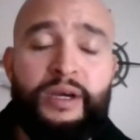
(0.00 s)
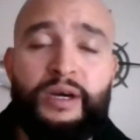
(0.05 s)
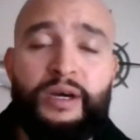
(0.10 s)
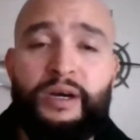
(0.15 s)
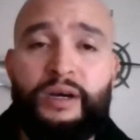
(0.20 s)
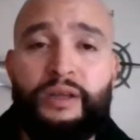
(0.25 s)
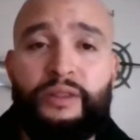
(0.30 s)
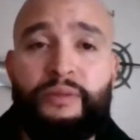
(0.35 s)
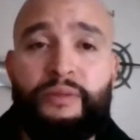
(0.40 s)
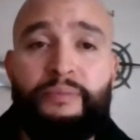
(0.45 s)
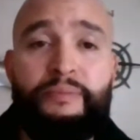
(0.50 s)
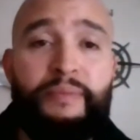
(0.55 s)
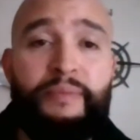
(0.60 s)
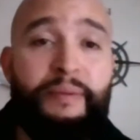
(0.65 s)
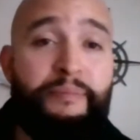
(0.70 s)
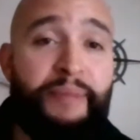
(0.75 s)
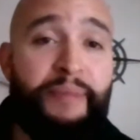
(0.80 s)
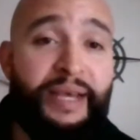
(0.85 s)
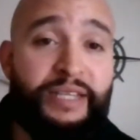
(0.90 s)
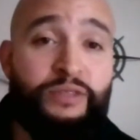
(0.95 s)
The
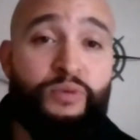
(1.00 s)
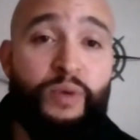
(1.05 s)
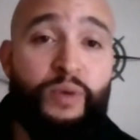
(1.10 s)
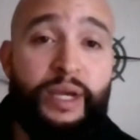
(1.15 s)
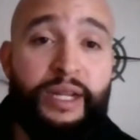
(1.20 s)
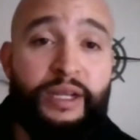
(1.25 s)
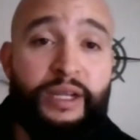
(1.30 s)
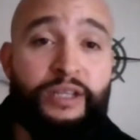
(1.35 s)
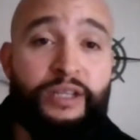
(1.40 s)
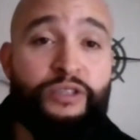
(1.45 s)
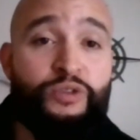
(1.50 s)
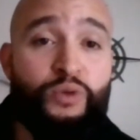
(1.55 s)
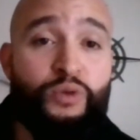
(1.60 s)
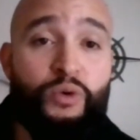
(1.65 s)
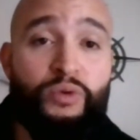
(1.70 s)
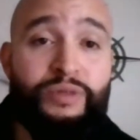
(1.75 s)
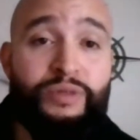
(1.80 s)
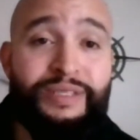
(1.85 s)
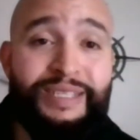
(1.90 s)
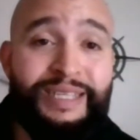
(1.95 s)
best way to
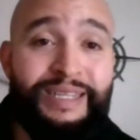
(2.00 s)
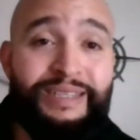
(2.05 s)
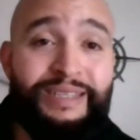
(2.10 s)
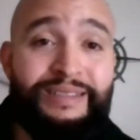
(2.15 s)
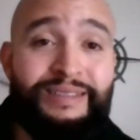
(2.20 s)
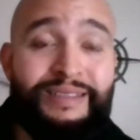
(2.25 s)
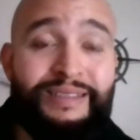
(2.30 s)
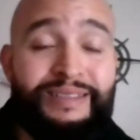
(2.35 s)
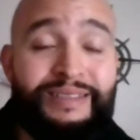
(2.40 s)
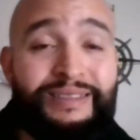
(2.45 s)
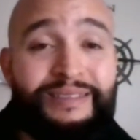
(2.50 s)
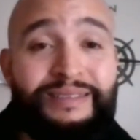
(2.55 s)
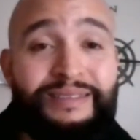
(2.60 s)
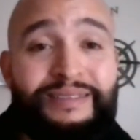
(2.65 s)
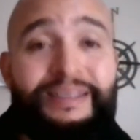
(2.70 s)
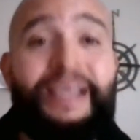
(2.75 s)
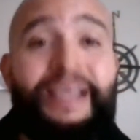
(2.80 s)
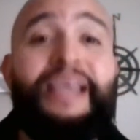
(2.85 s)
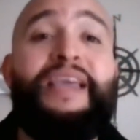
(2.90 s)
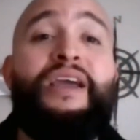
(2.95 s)
control ticks is
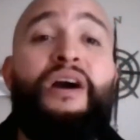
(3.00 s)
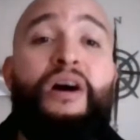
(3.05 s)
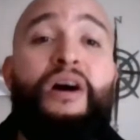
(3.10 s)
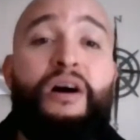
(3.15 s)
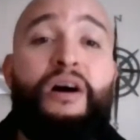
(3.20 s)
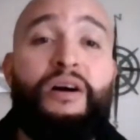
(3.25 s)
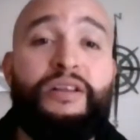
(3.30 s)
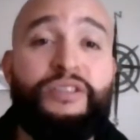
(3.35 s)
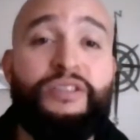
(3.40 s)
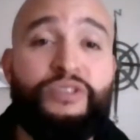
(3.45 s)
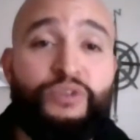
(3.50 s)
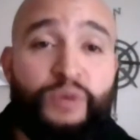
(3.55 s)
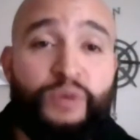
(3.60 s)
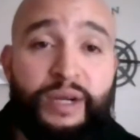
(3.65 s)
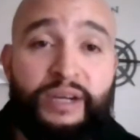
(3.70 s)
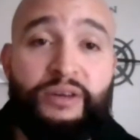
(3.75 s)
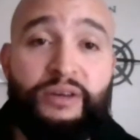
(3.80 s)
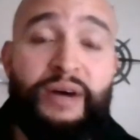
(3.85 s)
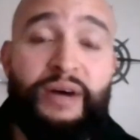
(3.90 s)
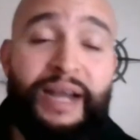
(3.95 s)
stay on
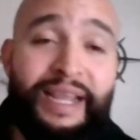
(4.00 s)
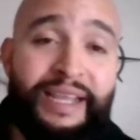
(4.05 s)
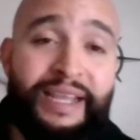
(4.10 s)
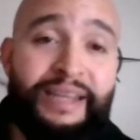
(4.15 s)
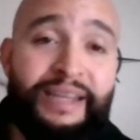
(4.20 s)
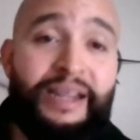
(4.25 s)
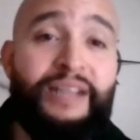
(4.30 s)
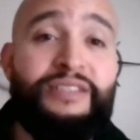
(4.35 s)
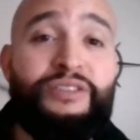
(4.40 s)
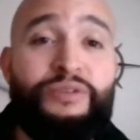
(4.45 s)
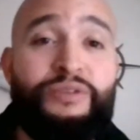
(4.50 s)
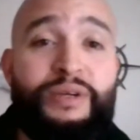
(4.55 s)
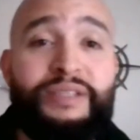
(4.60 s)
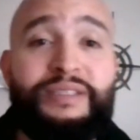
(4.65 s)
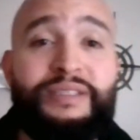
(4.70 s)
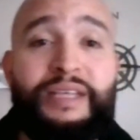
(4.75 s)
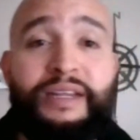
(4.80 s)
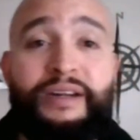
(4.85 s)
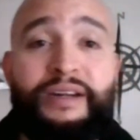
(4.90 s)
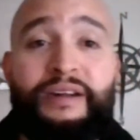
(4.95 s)
trail. I cannot
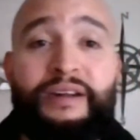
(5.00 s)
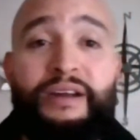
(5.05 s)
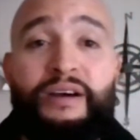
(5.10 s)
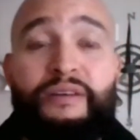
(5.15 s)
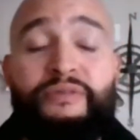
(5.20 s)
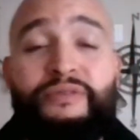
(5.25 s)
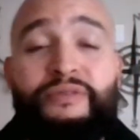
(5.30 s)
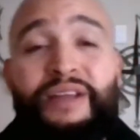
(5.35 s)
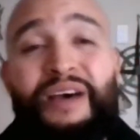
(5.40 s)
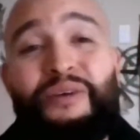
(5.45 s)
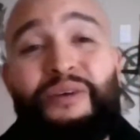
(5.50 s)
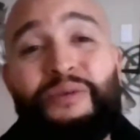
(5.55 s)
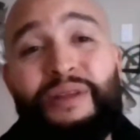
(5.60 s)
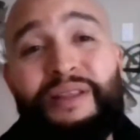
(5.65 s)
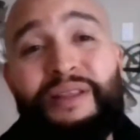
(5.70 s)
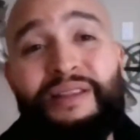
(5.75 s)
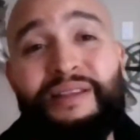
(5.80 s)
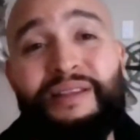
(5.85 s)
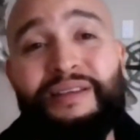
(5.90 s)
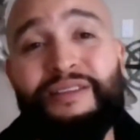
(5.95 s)
stress that enough. Not
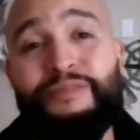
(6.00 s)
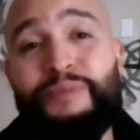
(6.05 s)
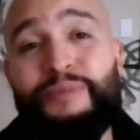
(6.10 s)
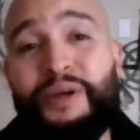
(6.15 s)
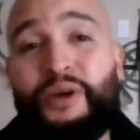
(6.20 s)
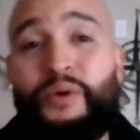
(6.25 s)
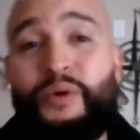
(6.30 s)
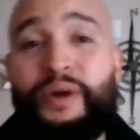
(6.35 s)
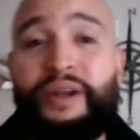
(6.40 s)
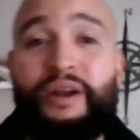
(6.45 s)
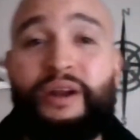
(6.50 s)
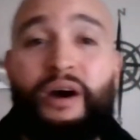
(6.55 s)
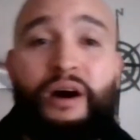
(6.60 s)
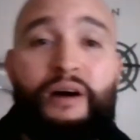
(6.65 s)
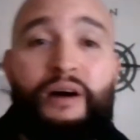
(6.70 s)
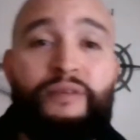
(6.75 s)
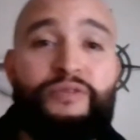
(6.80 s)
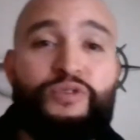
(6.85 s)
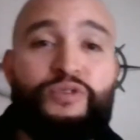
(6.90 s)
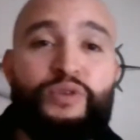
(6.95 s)
only this, but going
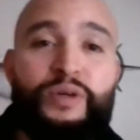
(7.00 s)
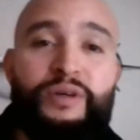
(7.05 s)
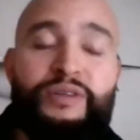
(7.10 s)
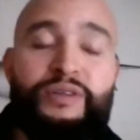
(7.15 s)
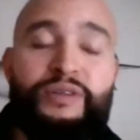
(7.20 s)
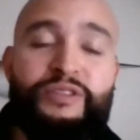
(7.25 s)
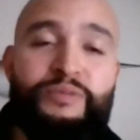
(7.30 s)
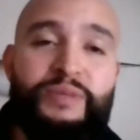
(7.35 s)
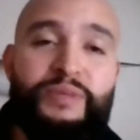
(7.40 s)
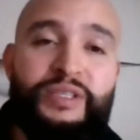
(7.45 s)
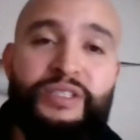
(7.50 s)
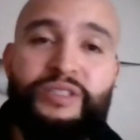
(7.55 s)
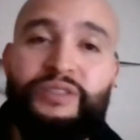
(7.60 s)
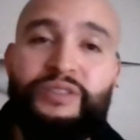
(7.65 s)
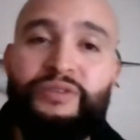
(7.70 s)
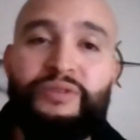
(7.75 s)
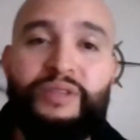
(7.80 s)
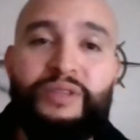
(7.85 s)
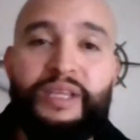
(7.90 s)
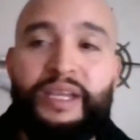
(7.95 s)
off trail as much as
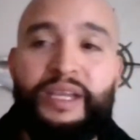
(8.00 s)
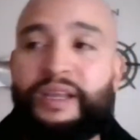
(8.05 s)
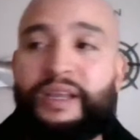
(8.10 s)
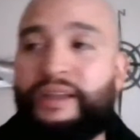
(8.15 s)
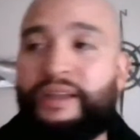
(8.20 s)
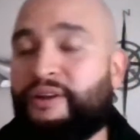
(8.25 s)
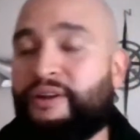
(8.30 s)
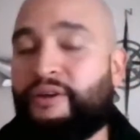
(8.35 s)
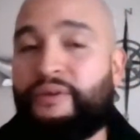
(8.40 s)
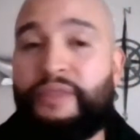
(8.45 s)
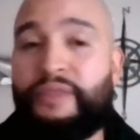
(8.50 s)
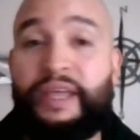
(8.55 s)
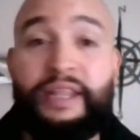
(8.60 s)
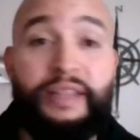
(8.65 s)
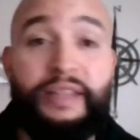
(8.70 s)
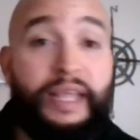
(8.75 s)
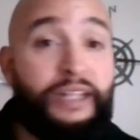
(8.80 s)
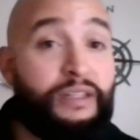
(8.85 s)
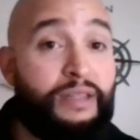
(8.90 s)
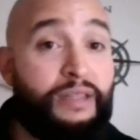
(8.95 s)
you think,
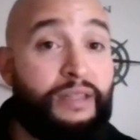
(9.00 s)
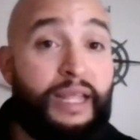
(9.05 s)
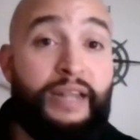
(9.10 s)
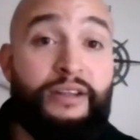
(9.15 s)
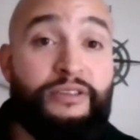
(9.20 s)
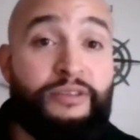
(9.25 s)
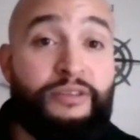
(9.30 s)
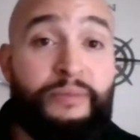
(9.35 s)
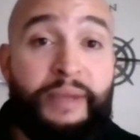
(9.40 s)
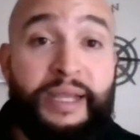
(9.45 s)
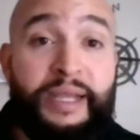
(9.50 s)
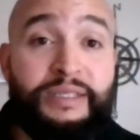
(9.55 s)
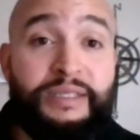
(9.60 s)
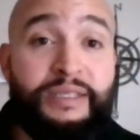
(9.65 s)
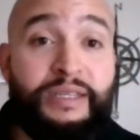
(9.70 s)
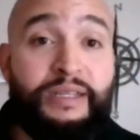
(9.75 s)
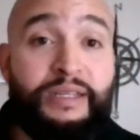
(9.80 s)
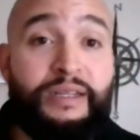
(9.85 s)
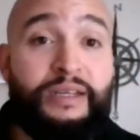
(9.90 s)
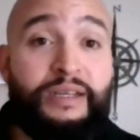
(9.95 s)
that looks
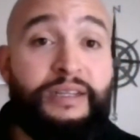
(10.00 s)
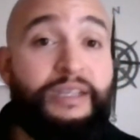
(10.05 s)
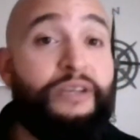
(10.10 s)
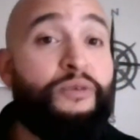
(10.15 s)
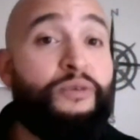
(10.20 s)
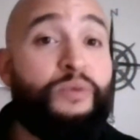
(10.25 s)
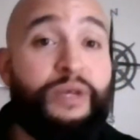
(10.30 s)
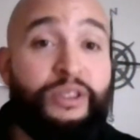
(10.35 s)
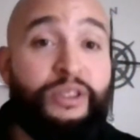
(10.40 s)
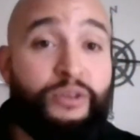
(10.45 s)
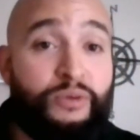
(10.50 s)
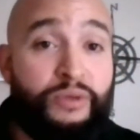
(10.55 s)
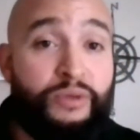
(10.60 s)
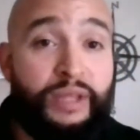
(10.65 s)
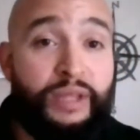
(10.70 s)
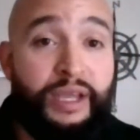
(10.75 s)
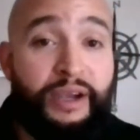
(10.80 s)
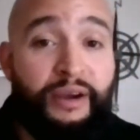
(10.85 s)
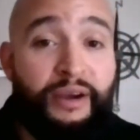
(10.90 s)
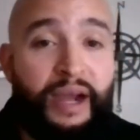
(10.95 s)
amazing. A deer went through
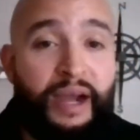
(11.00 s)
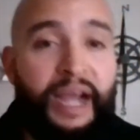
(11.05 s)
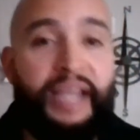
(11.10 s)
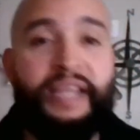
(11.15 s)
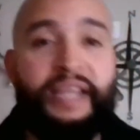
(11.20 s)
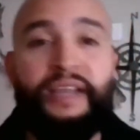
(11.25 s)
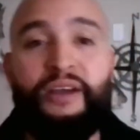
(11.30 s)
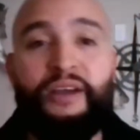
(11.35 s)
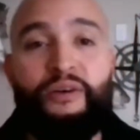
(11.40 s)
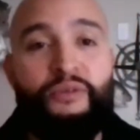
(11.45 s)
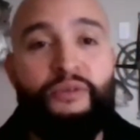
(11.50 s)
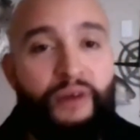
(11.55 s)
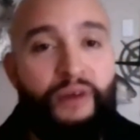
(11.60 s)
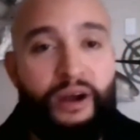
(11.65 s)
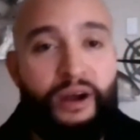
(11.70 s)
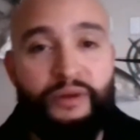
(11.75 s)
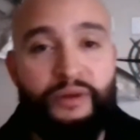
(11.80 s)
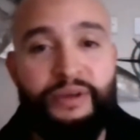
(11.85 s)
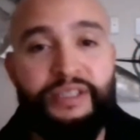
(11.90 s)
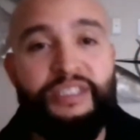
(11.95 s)
there. I can go
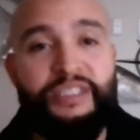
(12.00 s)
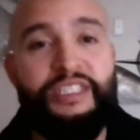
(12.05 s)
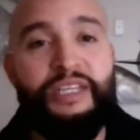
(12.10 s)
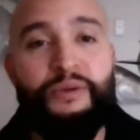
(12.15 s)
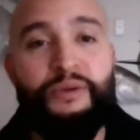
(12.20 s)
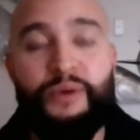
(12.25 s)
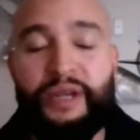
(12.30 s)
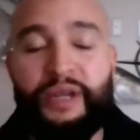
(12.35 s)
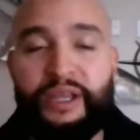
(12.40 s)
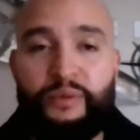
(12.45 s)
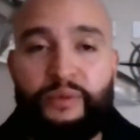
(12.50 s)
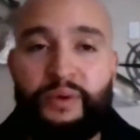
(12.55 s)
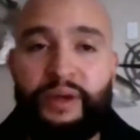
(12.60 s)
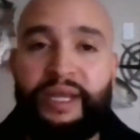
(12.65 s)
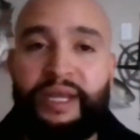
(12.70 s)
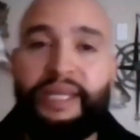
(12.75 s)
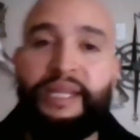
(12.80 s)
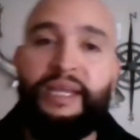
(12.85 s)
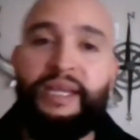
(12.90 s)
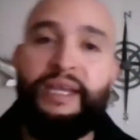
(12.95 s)
follow it, see where he
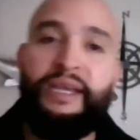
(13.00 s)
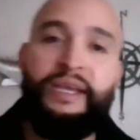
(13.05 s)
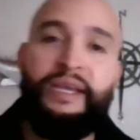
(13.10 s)
went.